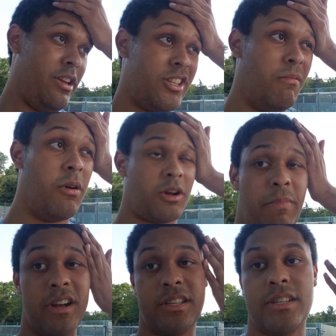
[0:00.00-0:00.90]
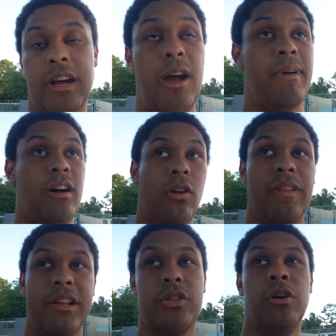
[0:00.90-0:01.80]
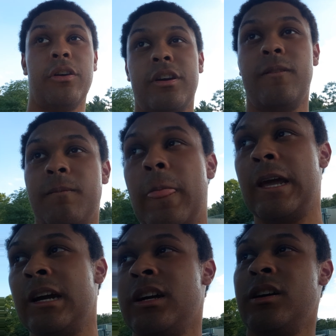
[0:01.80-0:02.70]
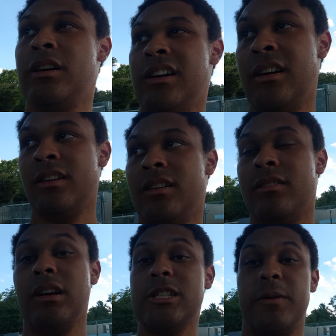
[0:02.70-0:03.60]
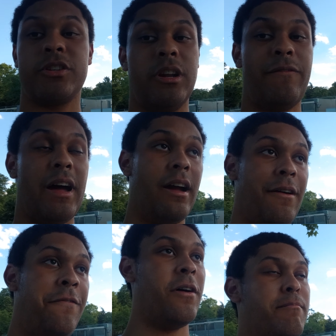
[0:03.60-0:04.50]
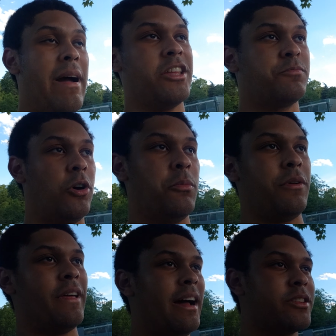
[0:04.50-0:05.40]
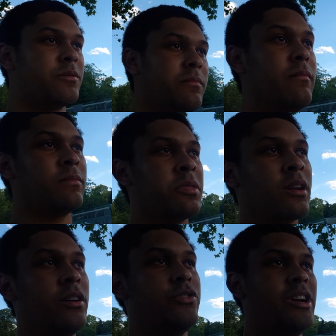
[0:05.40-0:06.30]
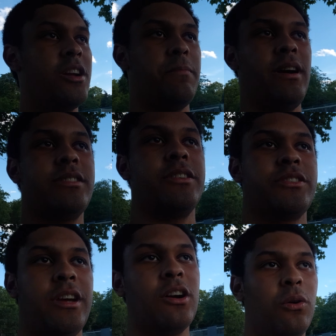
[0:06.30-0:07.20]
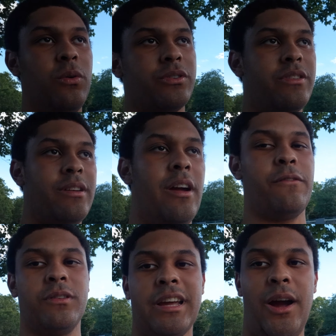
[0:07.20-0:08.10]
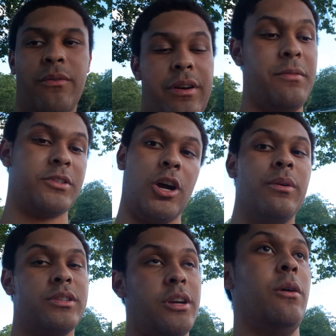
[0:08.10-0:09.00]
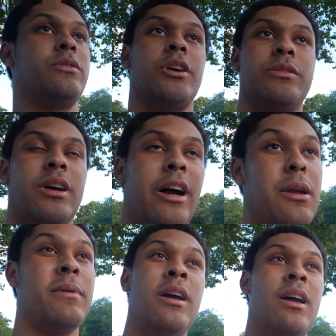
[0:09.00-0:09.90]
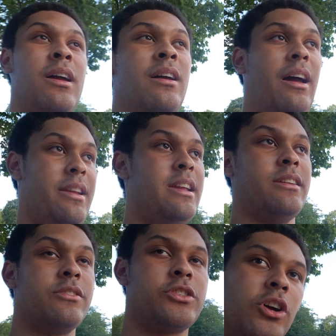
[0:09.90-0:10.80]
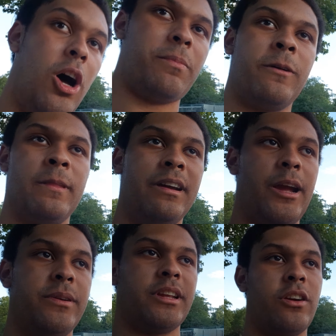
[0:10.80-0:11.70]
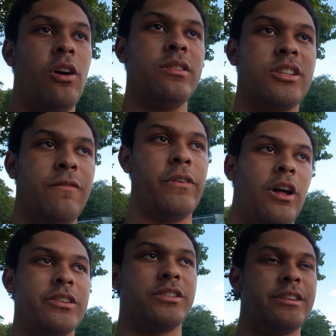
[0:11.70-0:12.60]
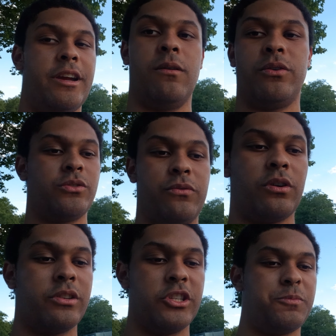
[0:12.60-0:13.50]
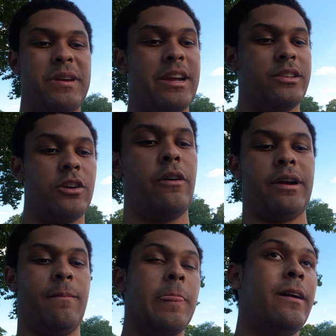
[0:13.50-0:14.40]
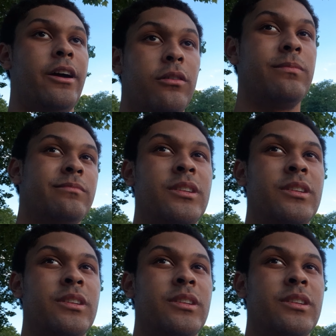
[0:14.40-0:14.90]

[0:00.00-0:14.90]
Someone could personally time how long that took. I suppose we could have a fun math problem with that. Jacob Butter circled the Eiffel Tower in so and so so time, and he didn't stop he was at a constant velocity, or constant speed, sorry, you know.